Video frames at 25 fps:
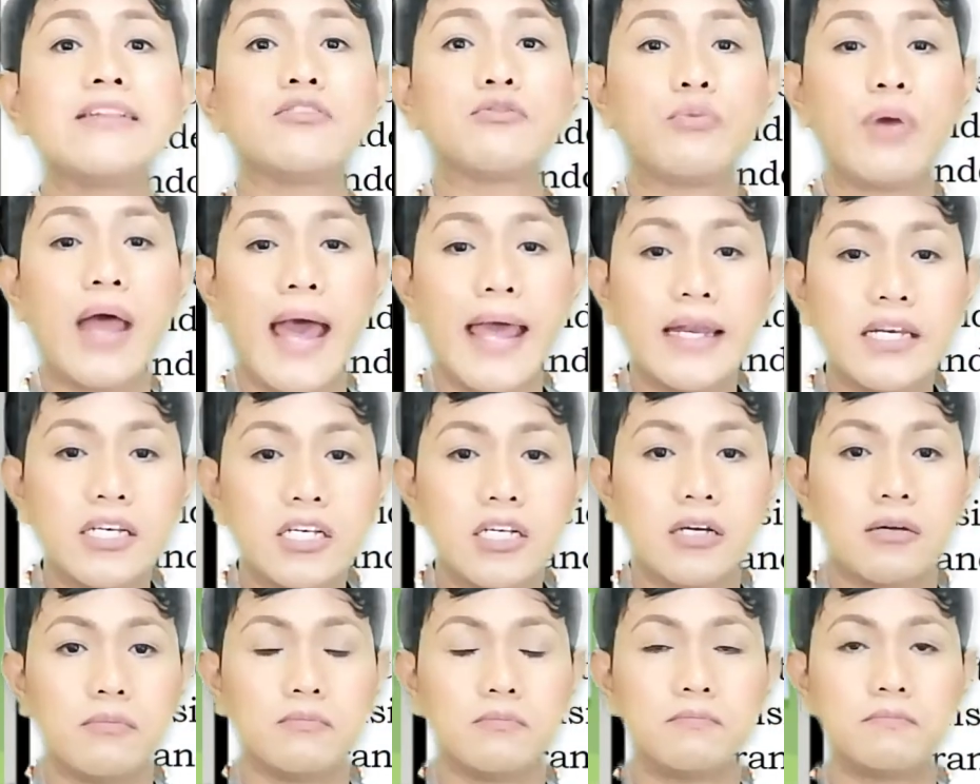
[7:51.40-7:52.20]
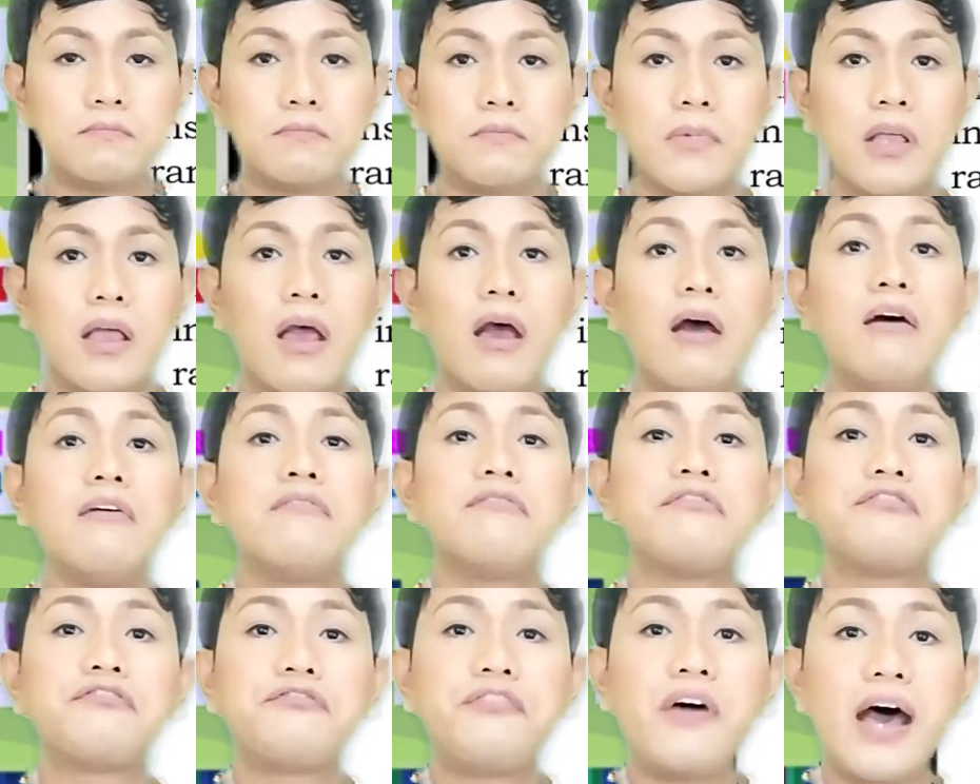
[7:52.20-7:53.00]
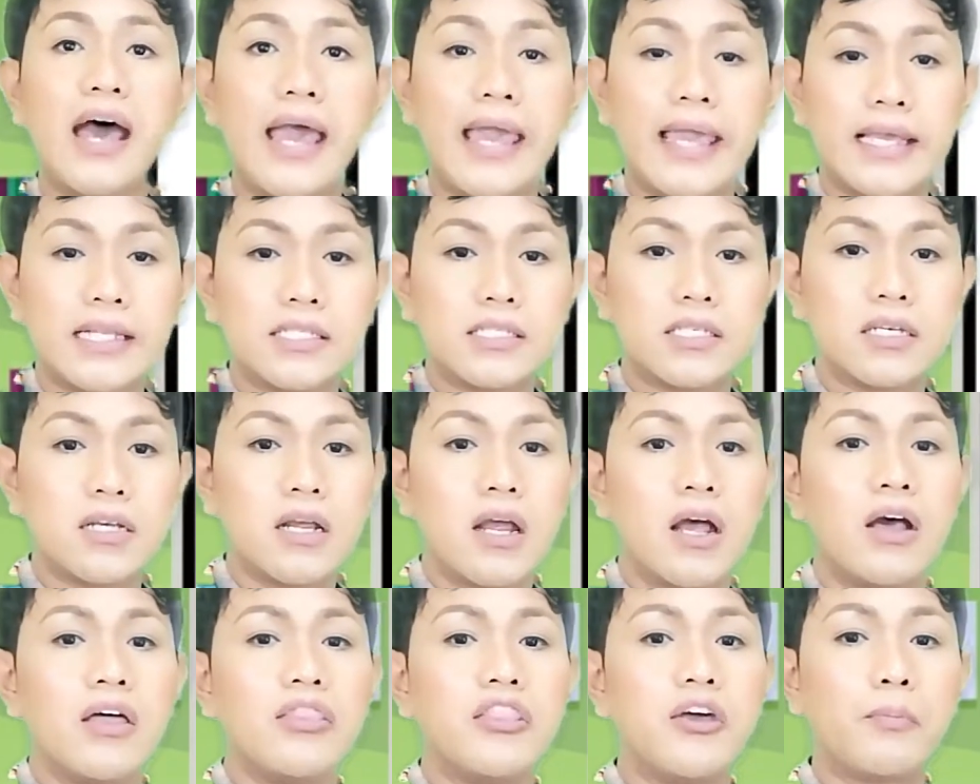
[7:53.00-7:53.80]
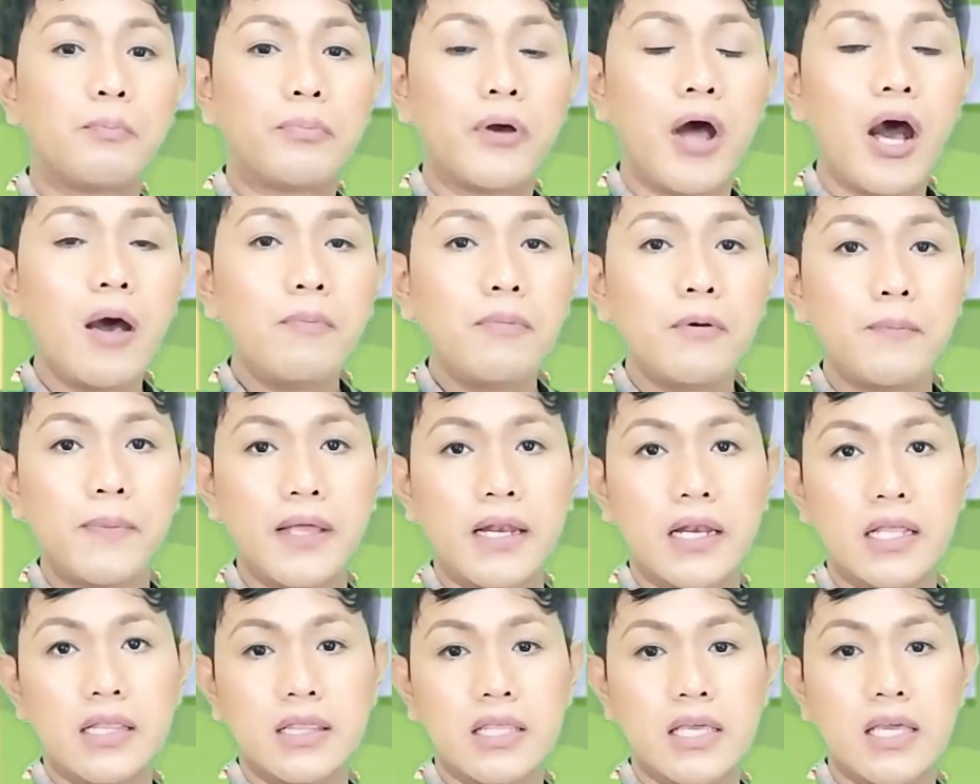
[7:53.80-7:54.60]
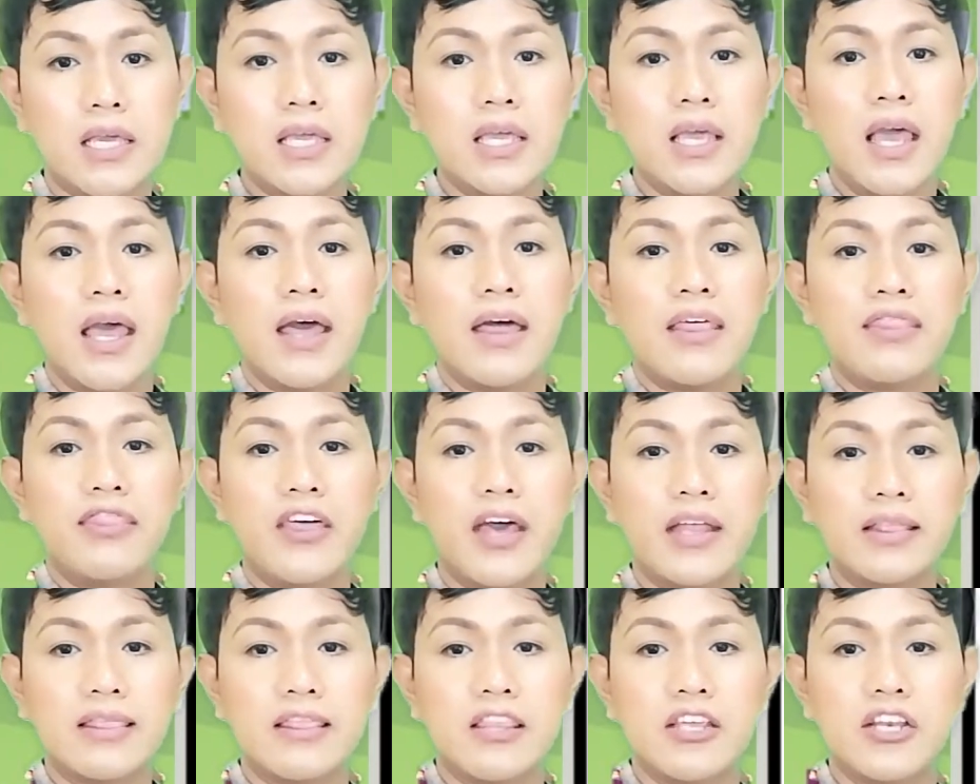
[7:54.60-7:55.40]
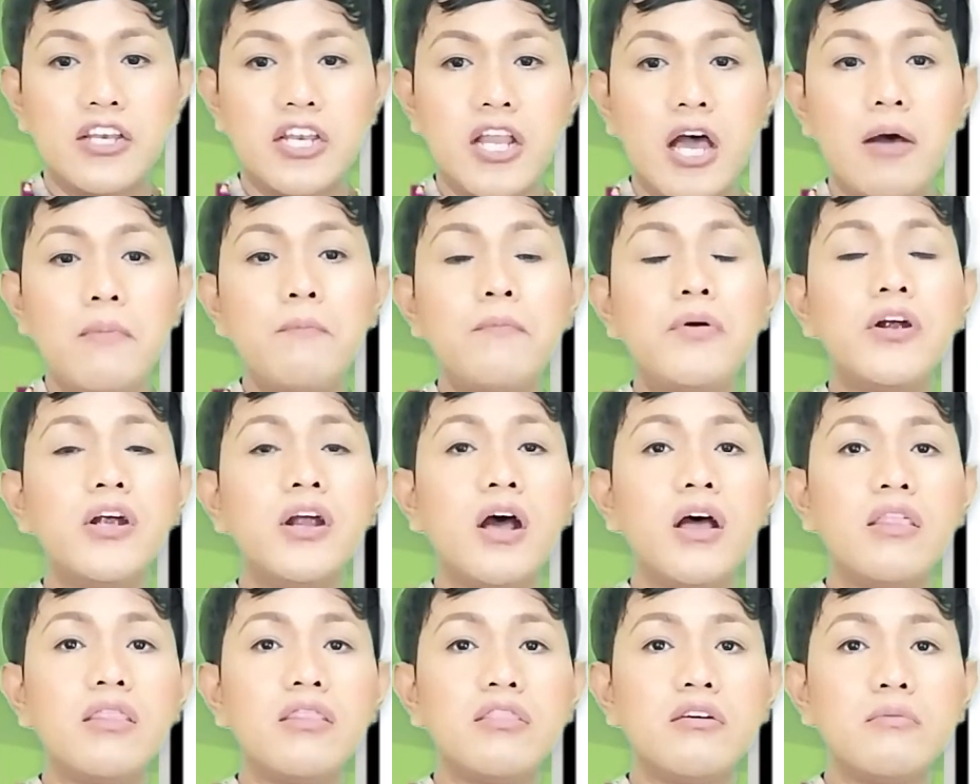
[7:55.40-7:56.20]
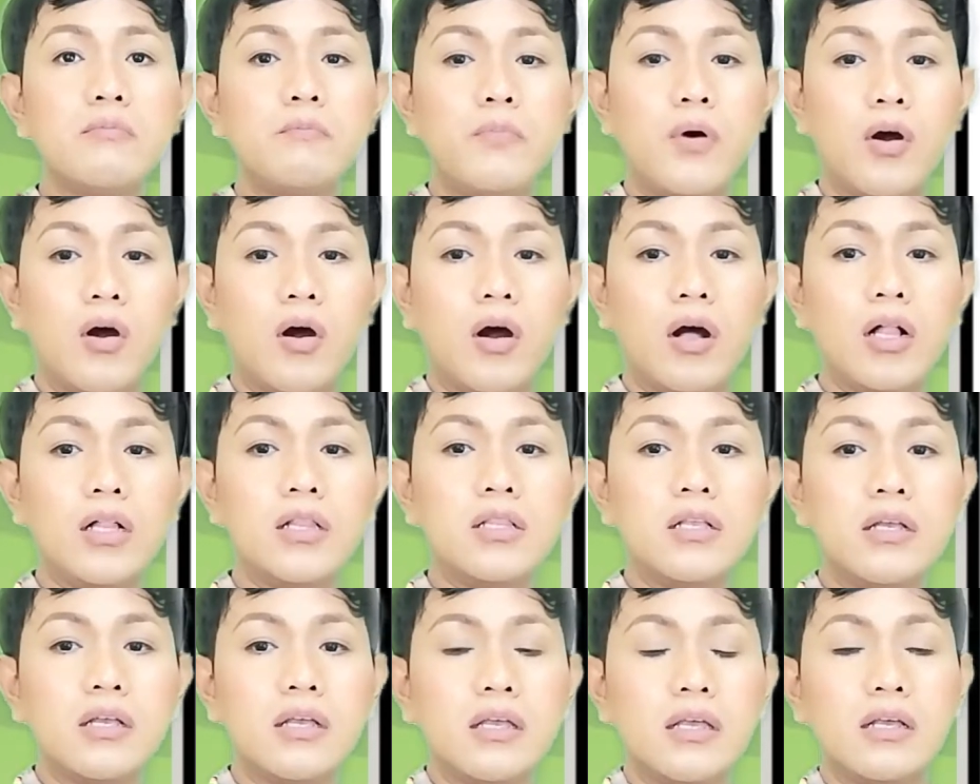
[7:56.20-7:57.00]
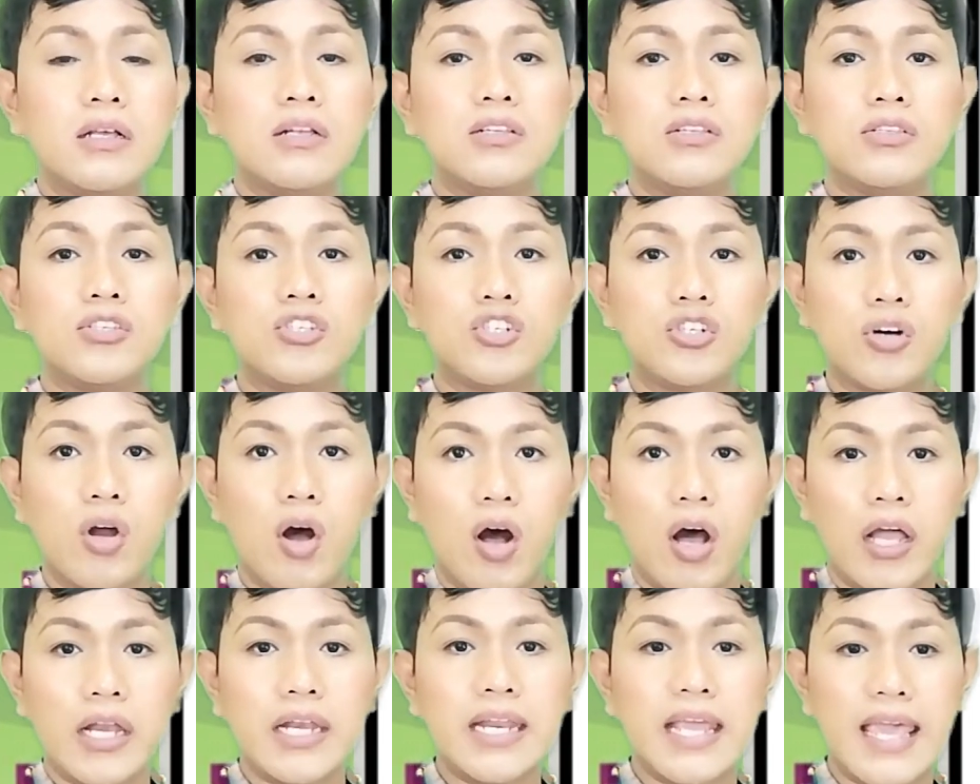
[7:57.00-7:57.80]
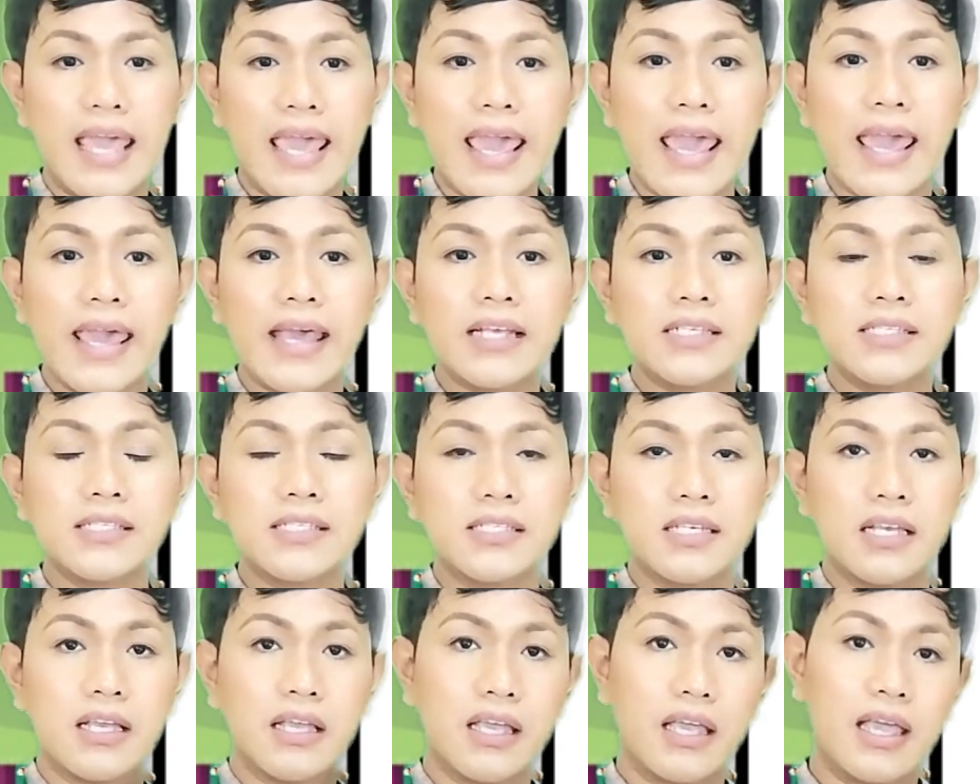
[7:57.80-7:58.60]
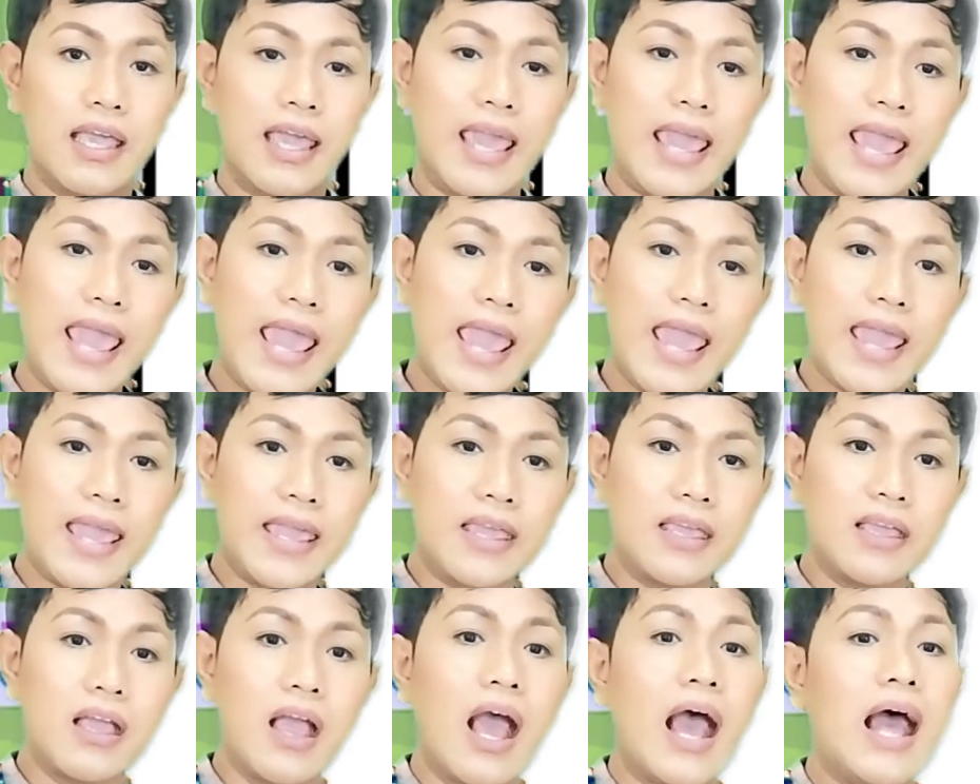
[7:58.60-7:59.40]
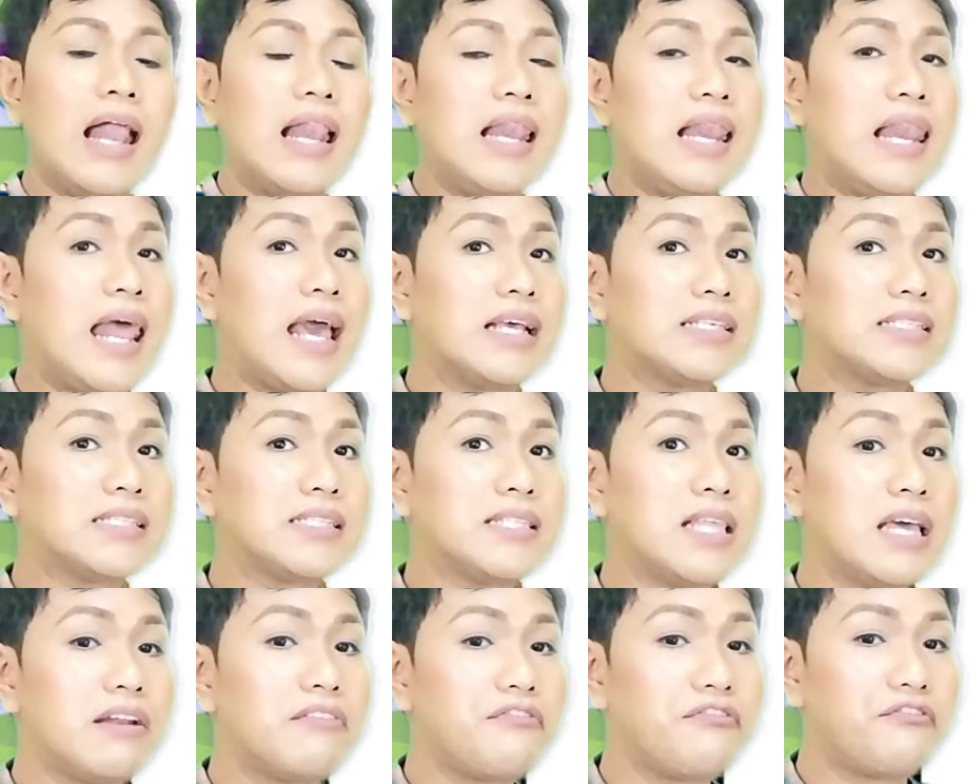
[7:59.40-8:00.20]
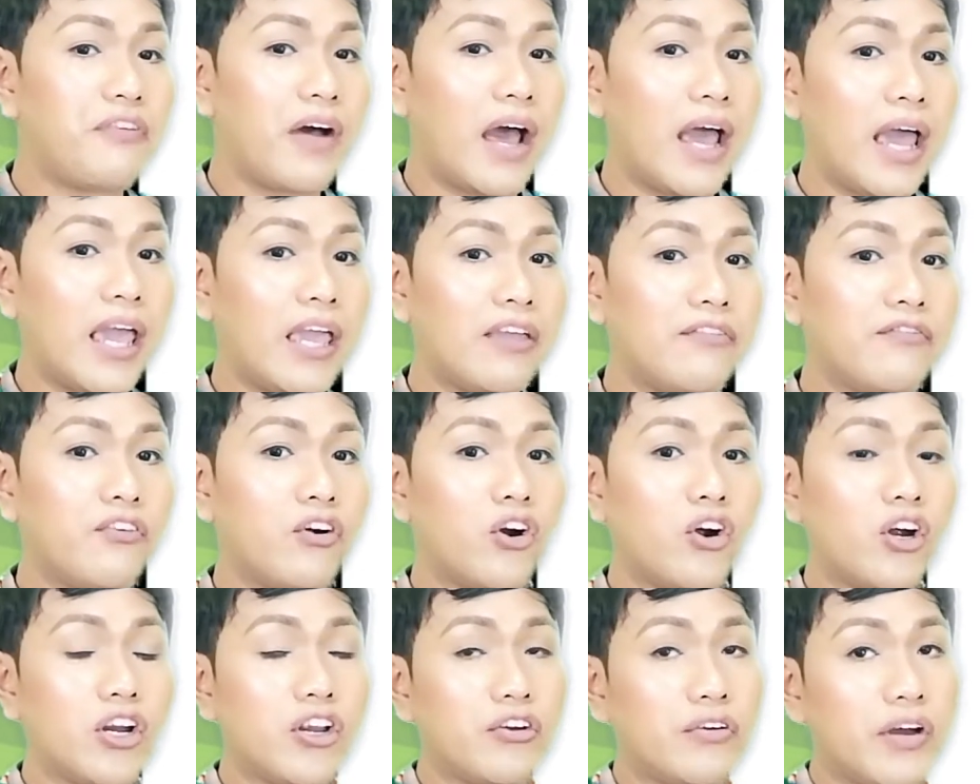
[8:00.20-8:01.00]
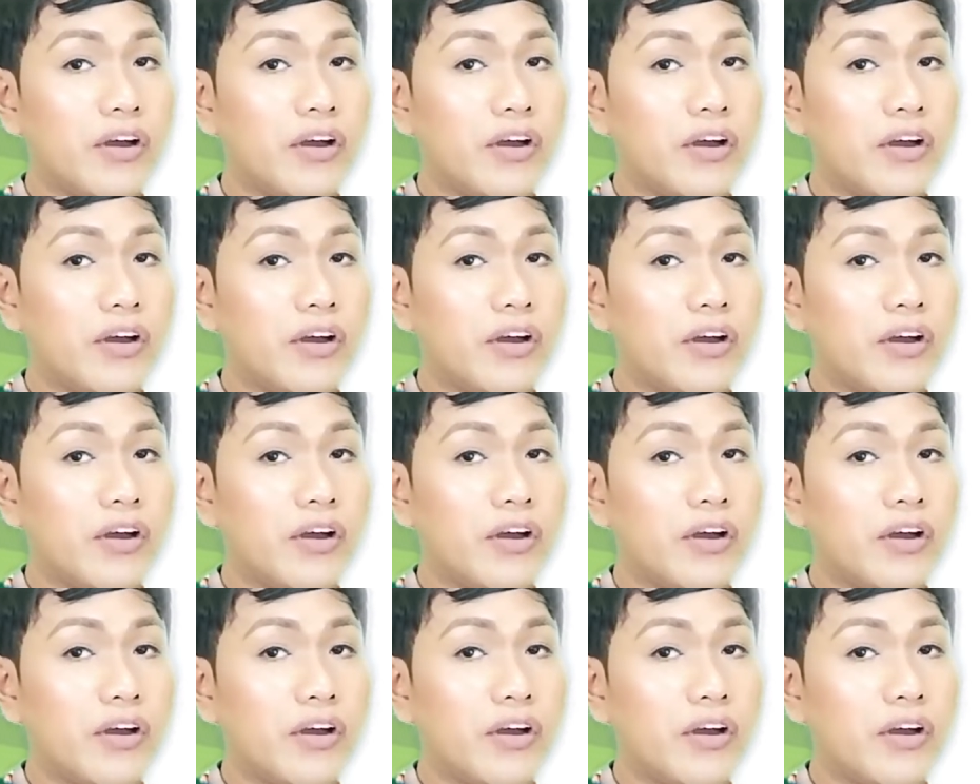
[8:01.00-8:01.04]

at random. Find the probability that the number on the ball drawn is A, less than 5 or